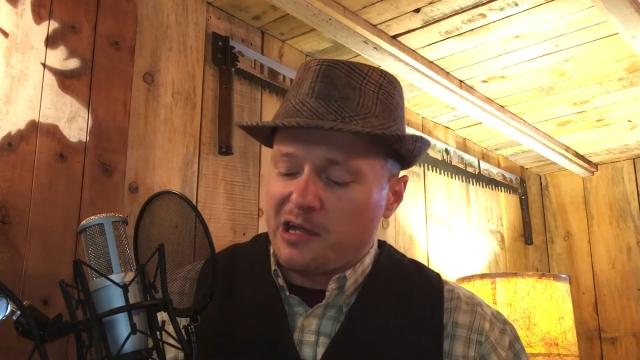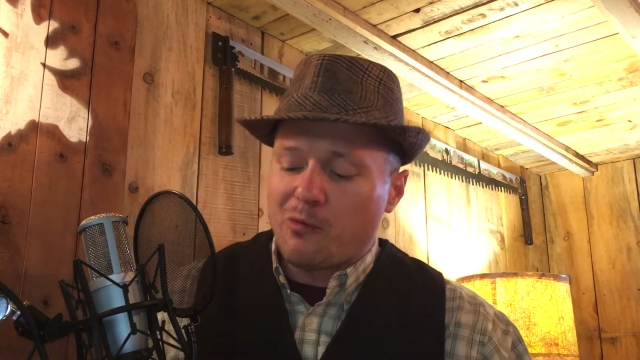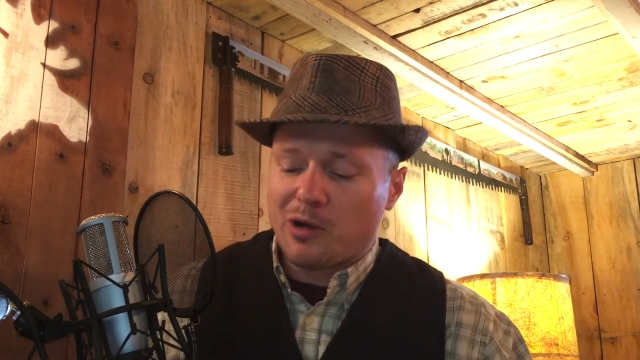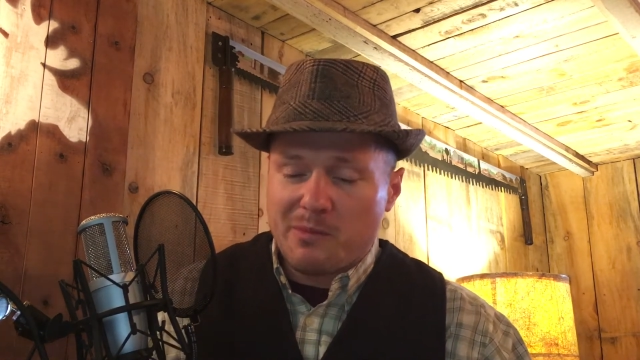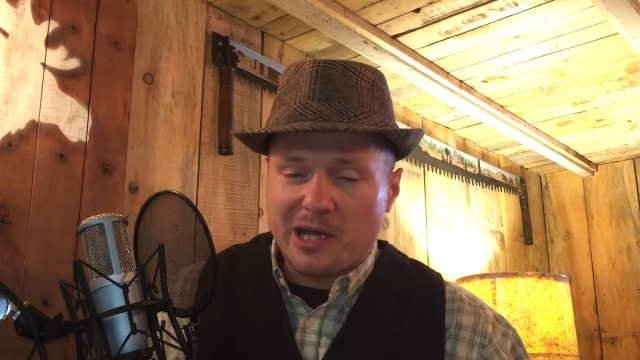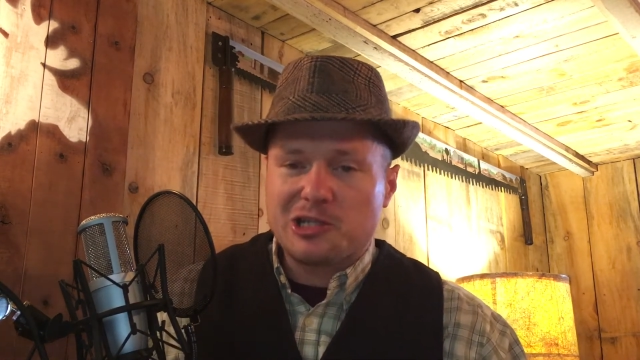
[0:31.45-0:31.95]
I
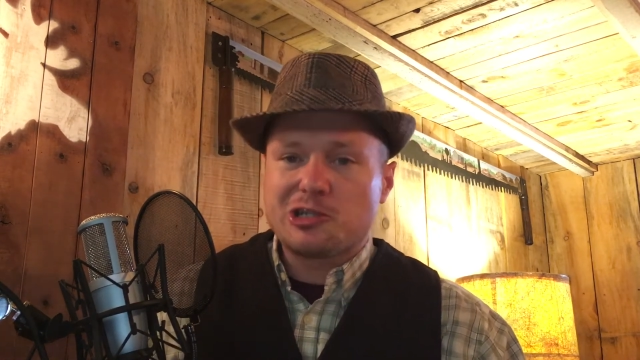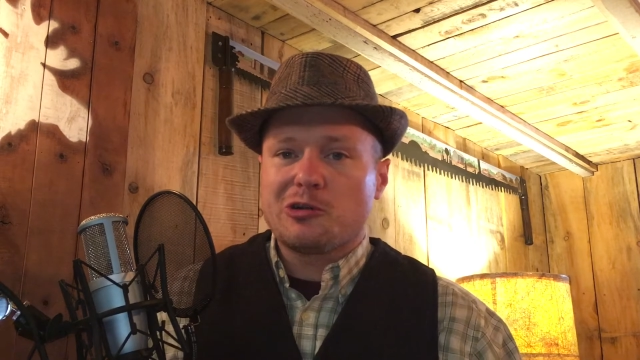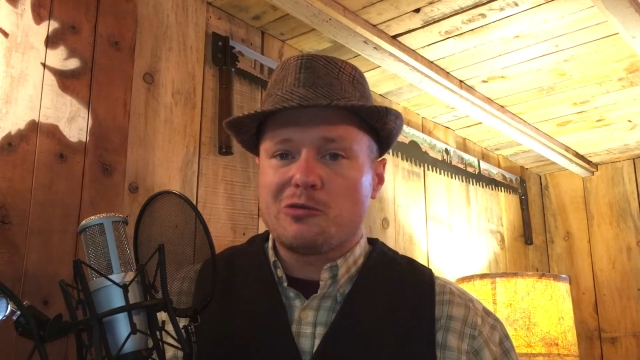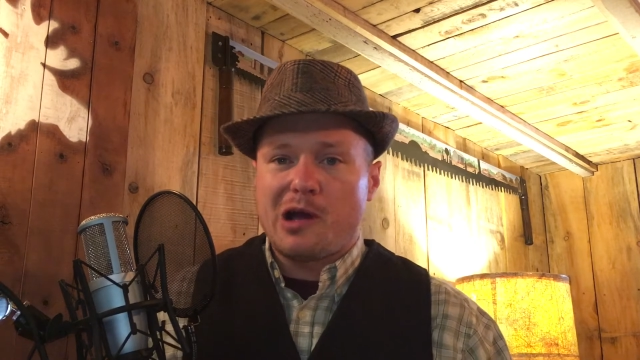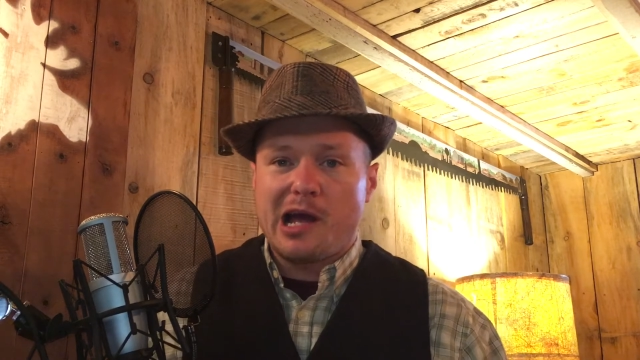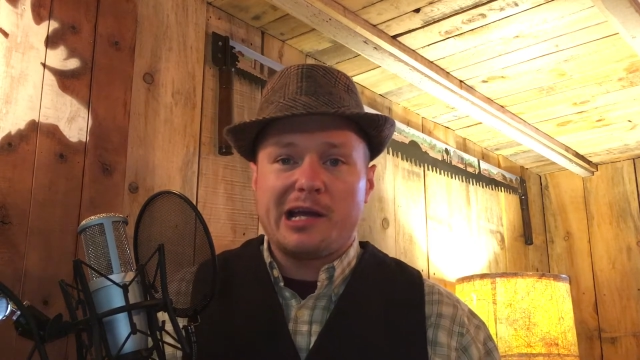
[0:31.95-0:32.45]
want to make
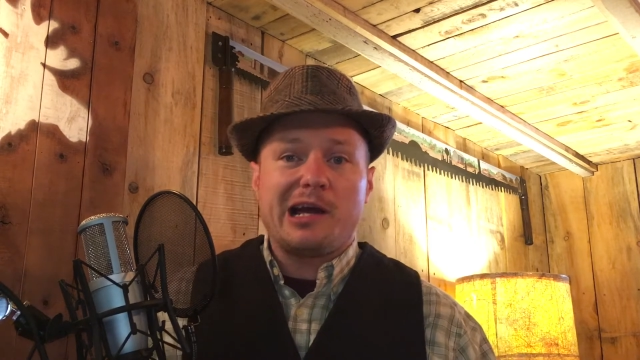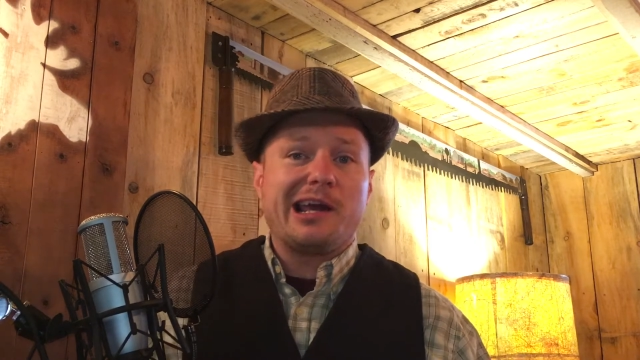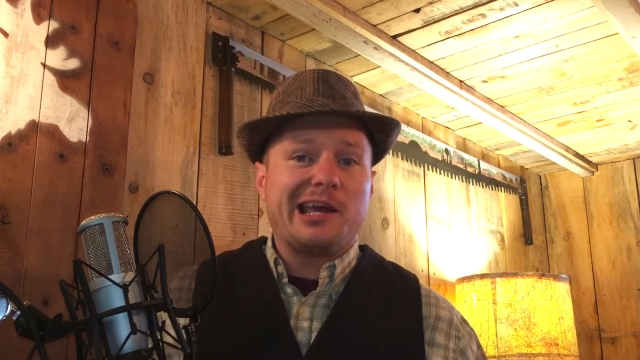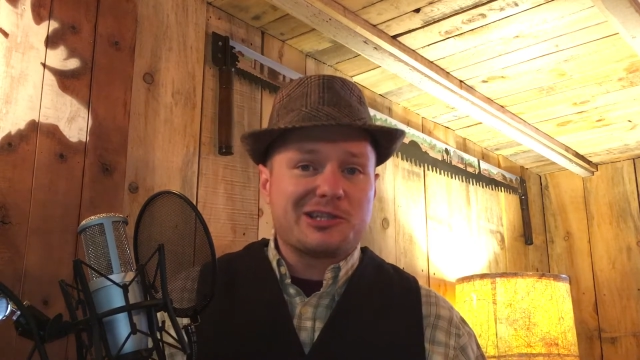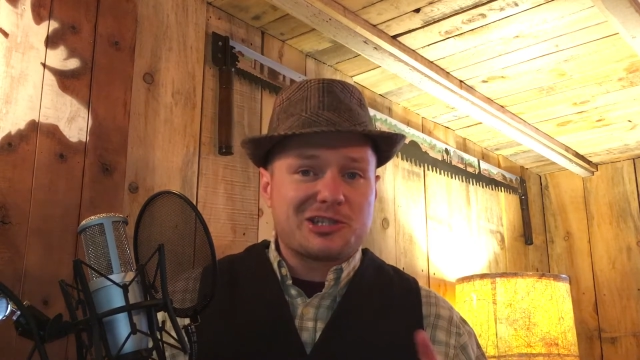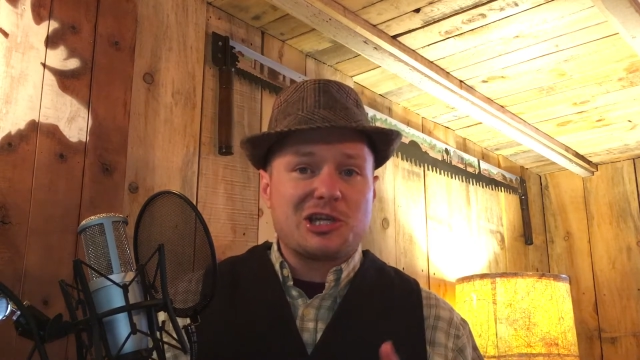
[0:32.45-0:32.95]
sure I
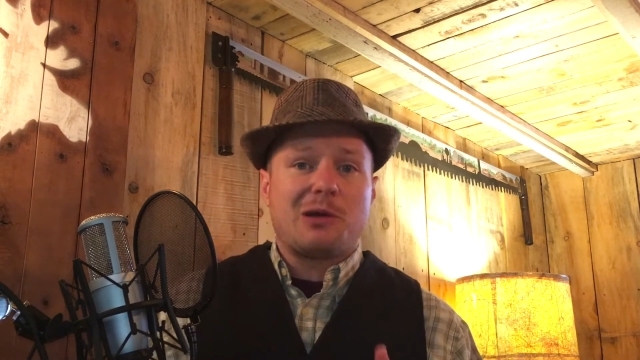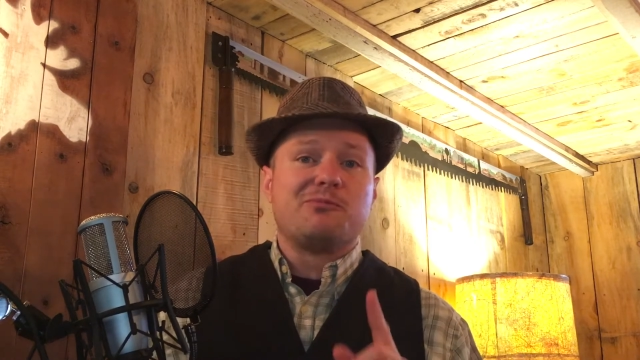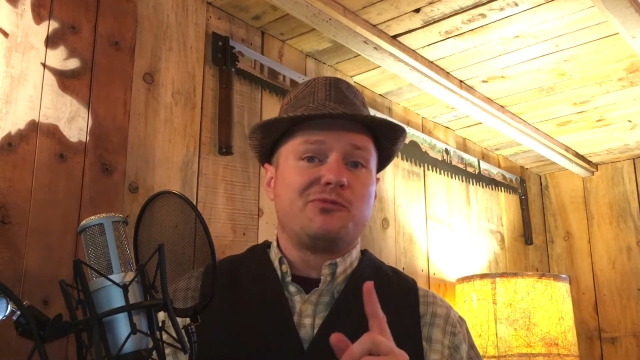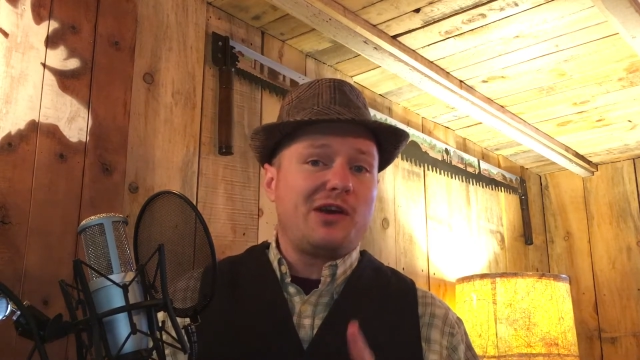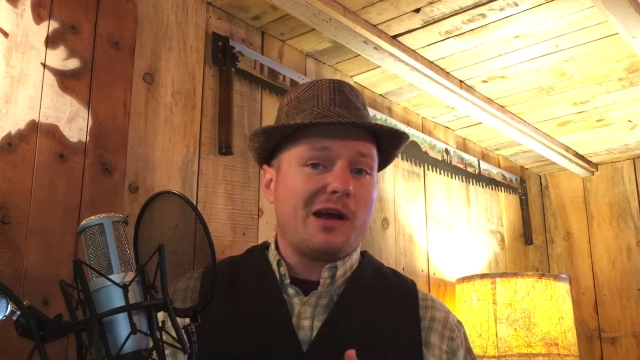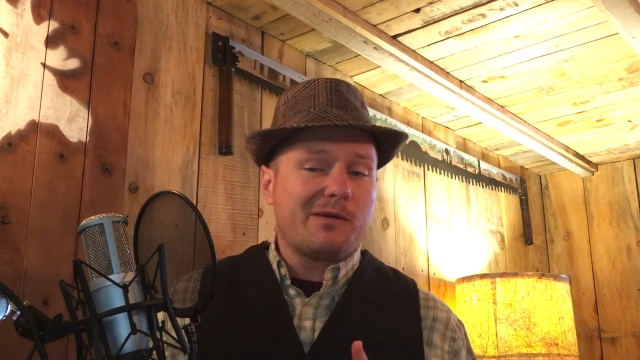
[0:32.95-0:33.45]
hit
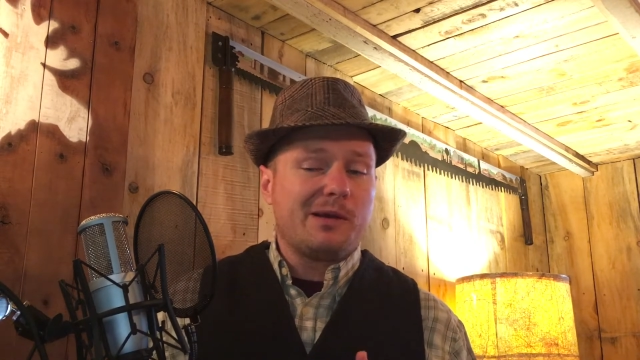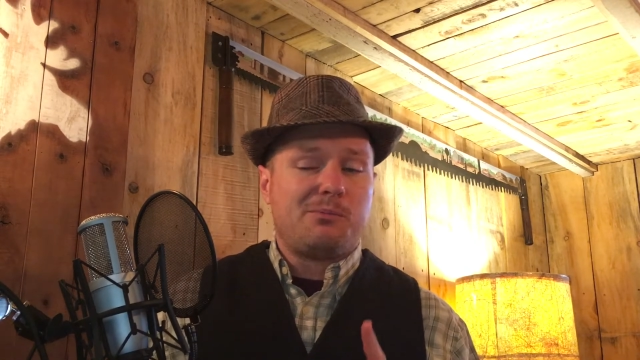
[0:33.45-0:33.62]
something very